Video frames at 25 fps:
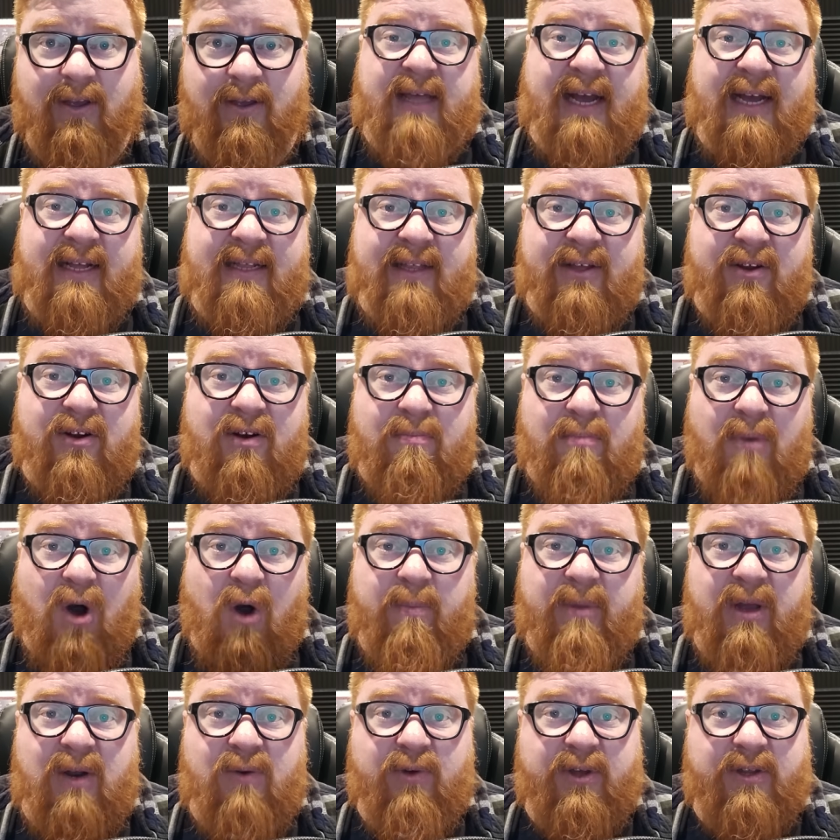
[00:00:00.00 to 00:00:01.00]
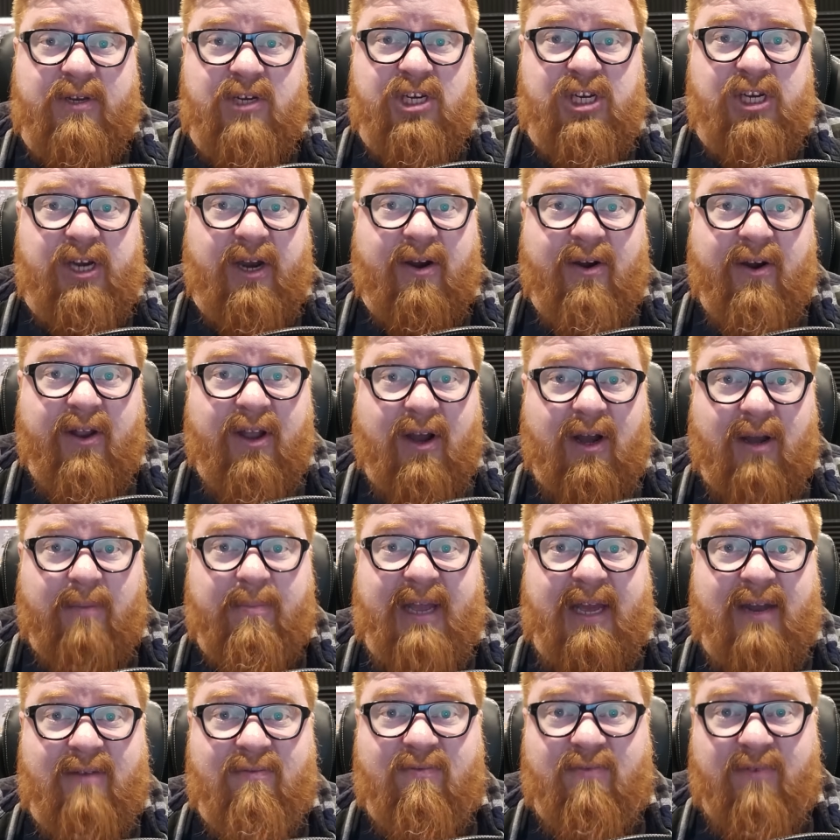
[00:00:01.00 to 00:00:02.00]
That little moment with Sheriam
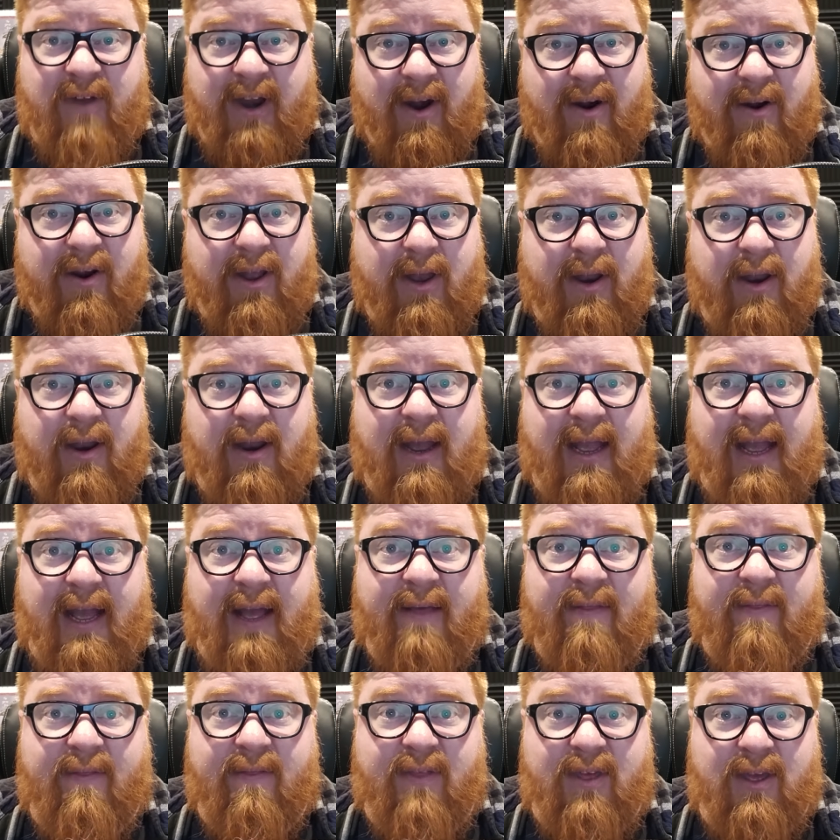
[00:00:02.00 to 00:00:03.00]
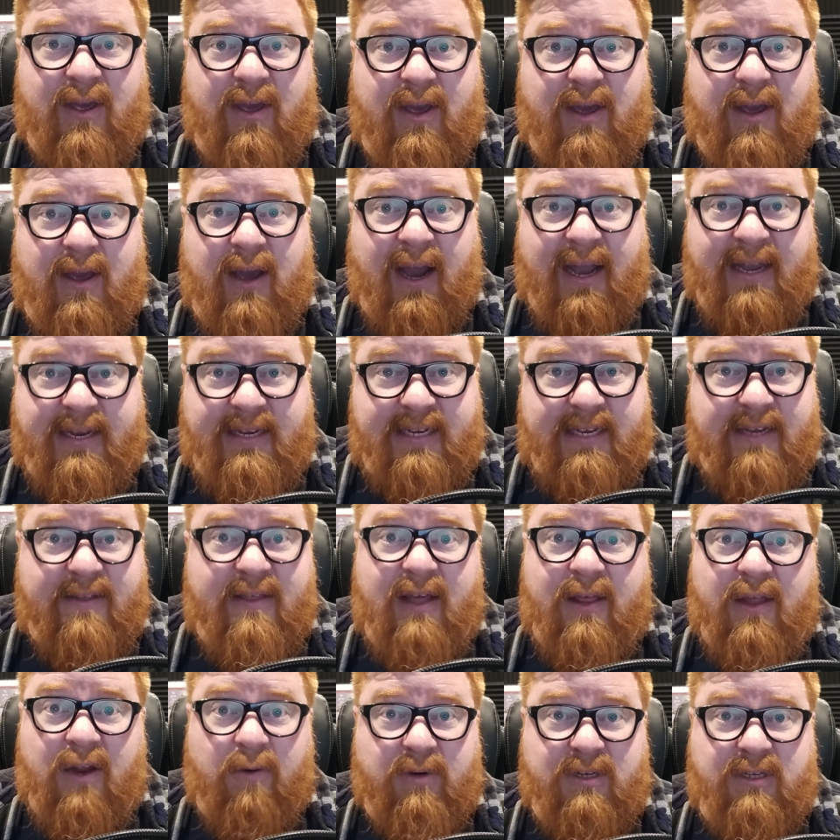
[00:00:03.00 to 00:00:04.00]
and Perrin and the idea
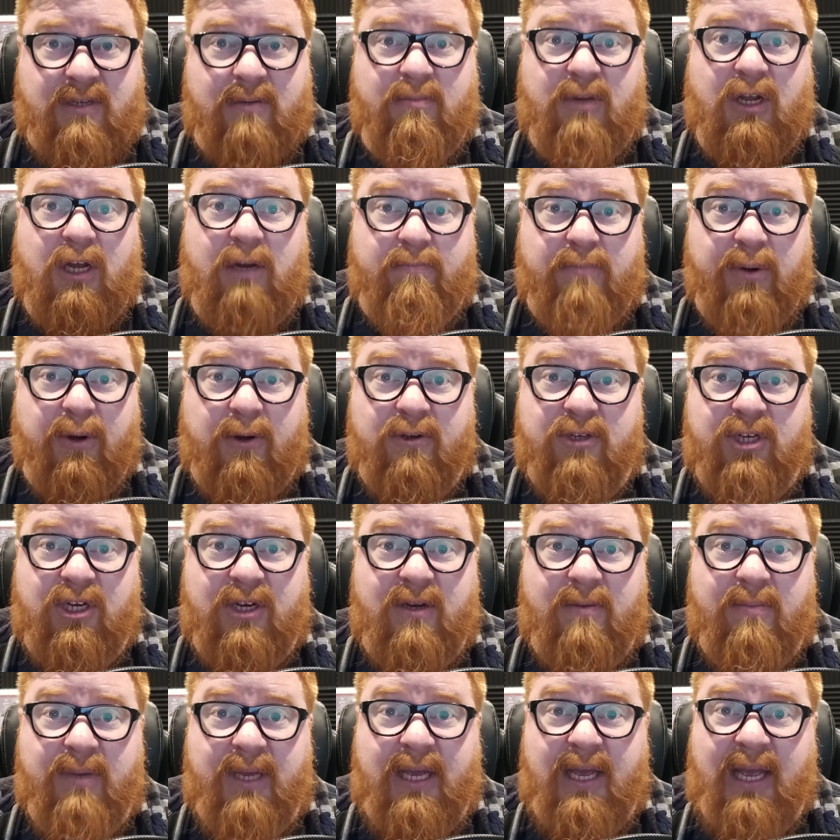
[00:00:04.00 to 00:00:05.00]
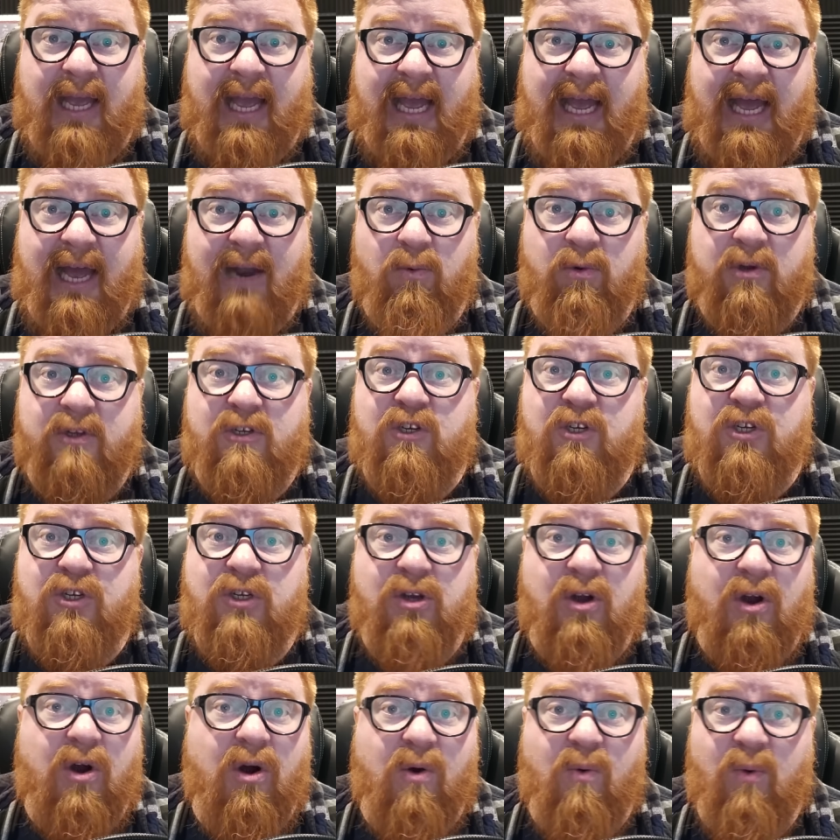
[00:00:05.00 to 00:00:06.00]
that there was some compulsion being had was
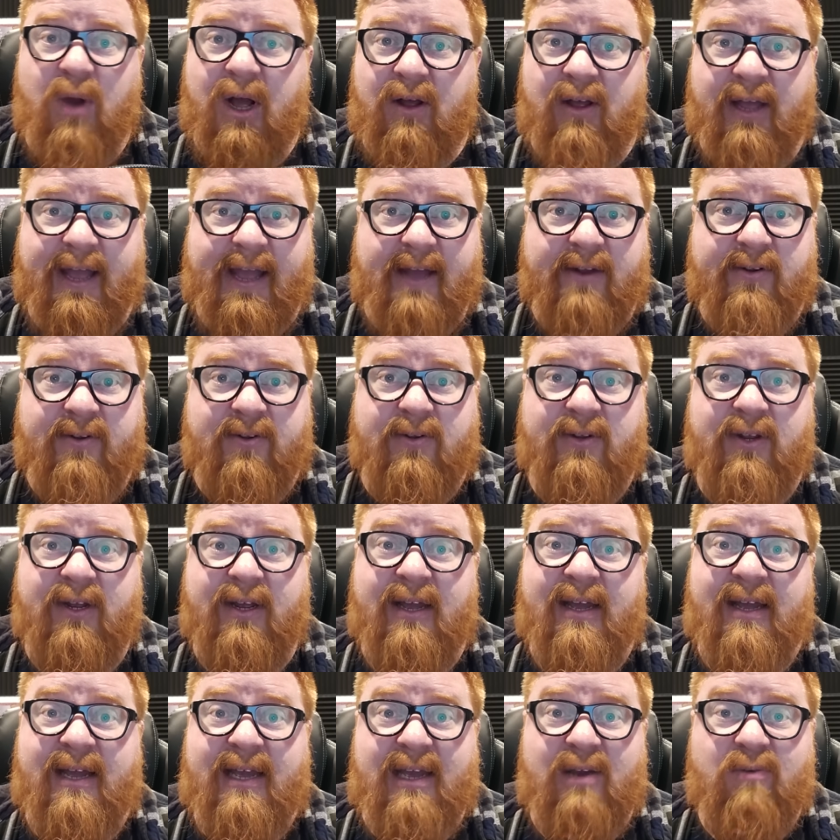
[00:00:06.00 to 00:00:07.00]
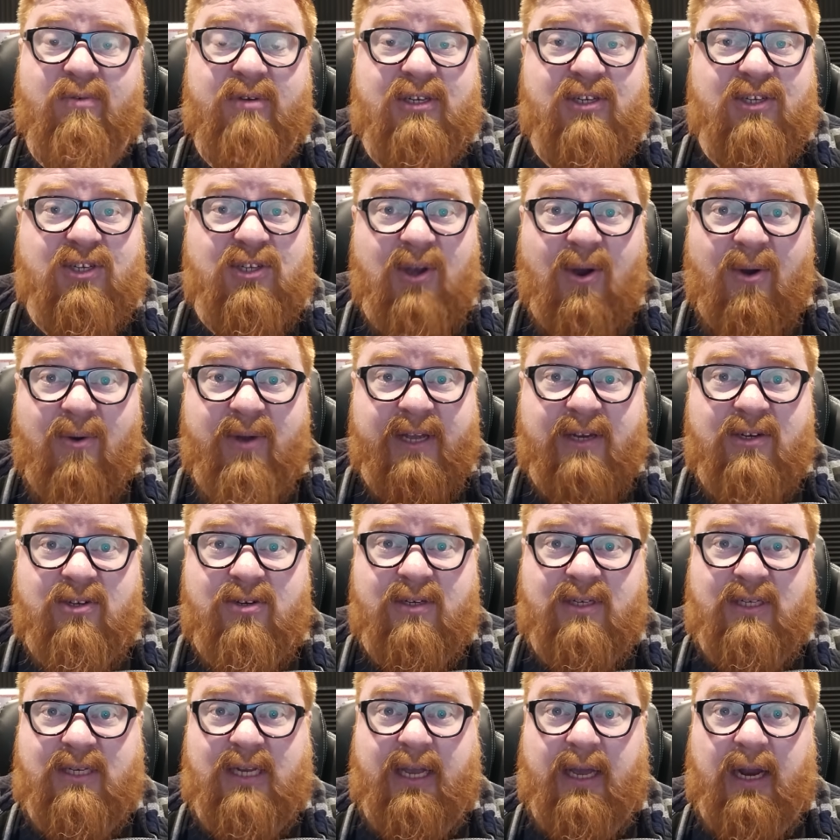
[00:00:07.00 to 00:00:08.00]
so well handled. It was so
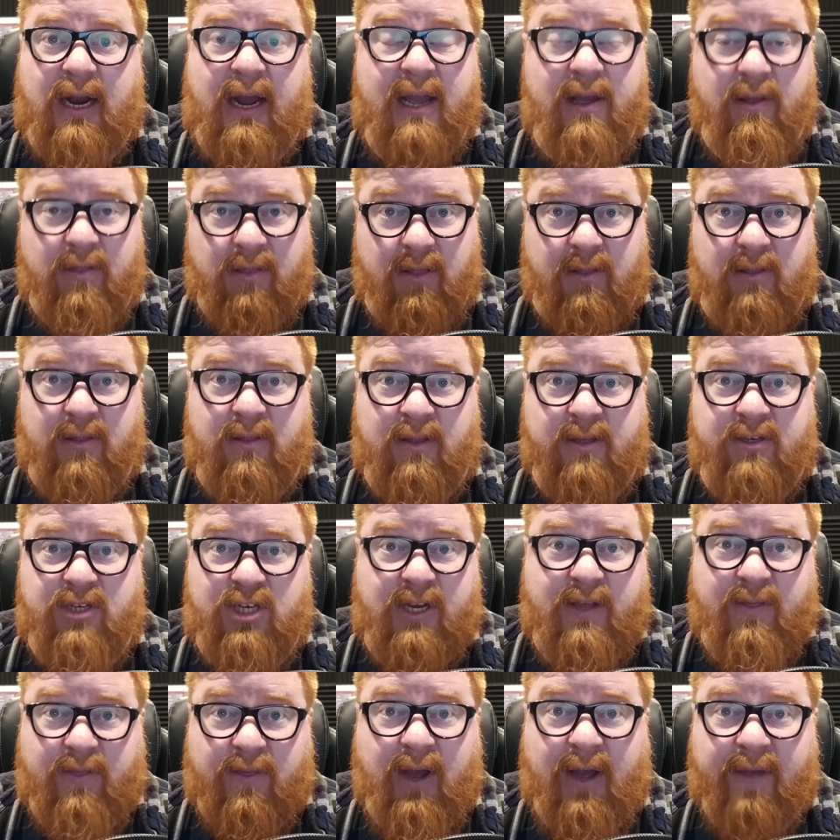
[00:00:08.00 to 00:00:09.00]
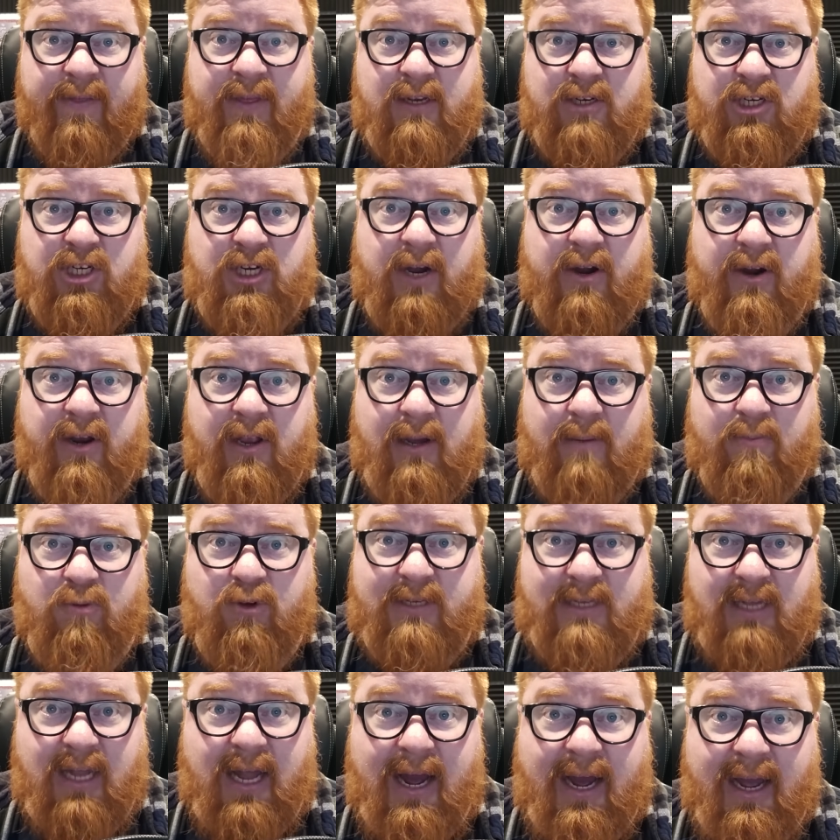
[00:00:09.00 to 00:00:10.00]
interesting, and I legit thought that Sheriam
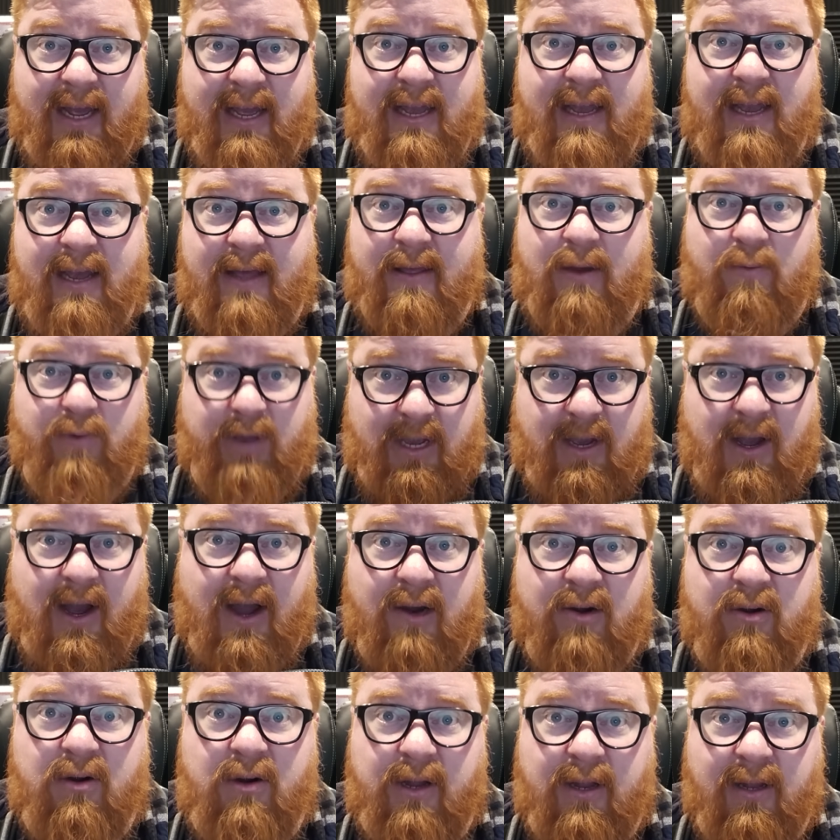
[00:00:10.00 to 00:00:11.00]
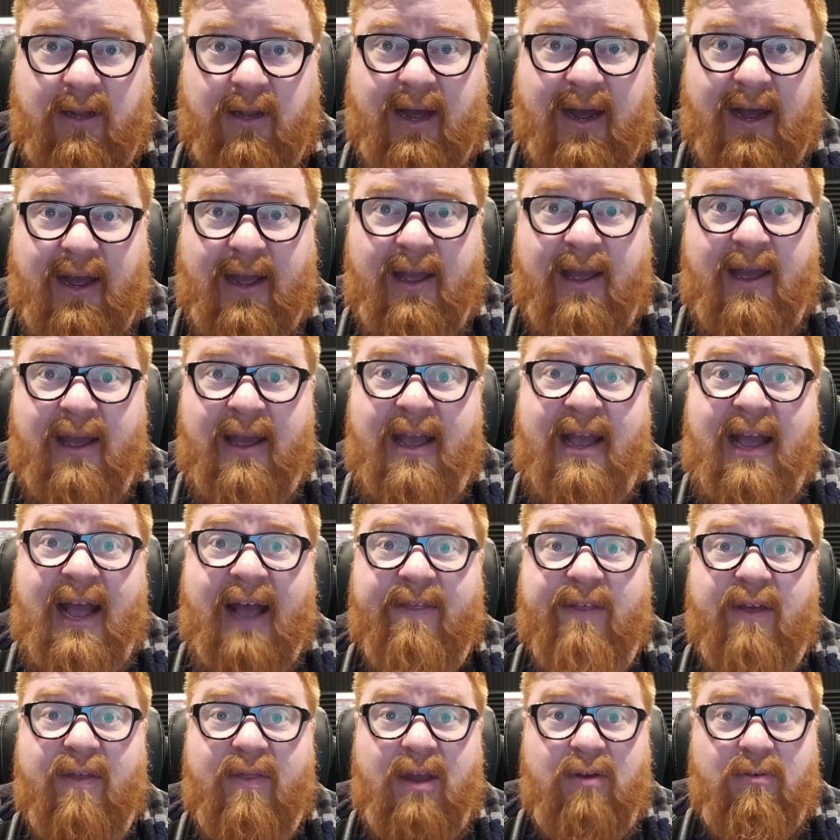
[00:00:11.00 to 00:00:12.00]
was lying and that we caught her in a lie, and
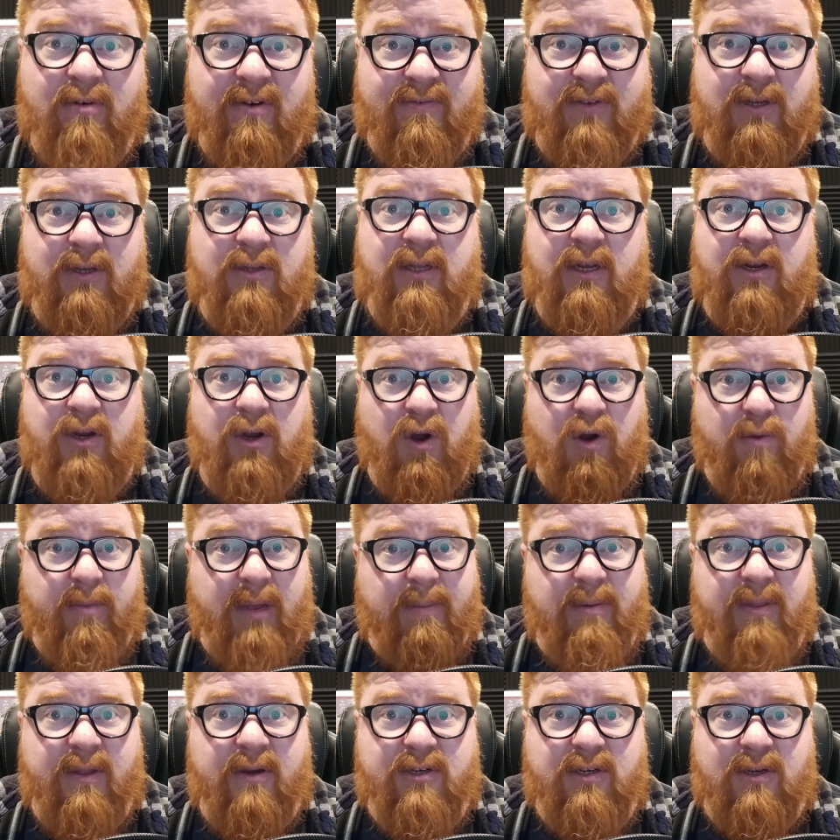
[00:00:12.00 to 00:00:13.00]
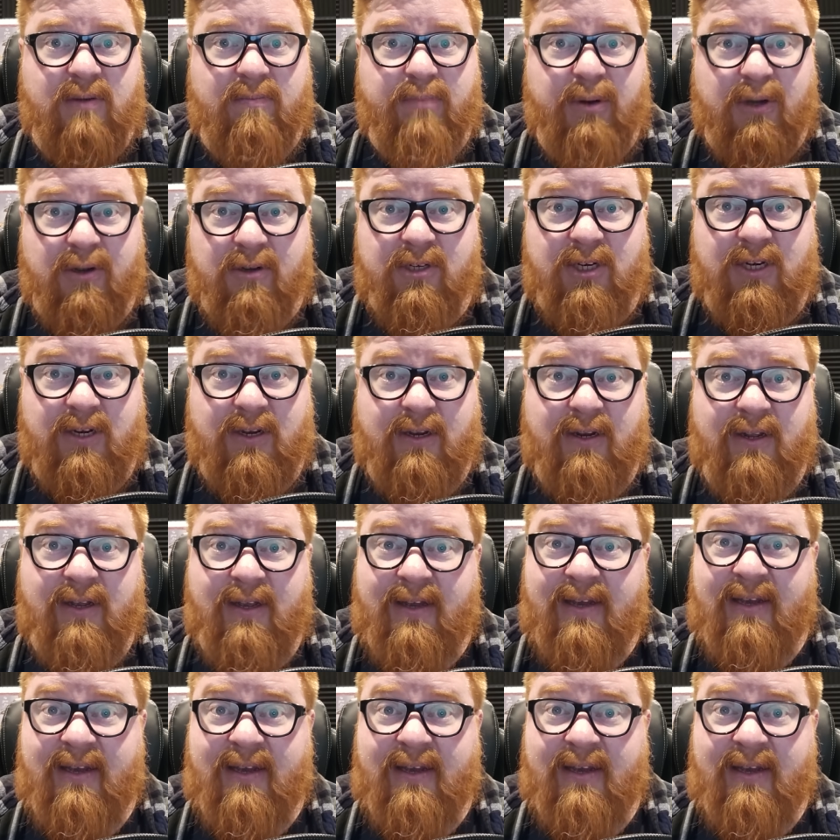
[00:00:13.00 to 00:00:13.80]
then they revealed that, no, maybe there's compulsion.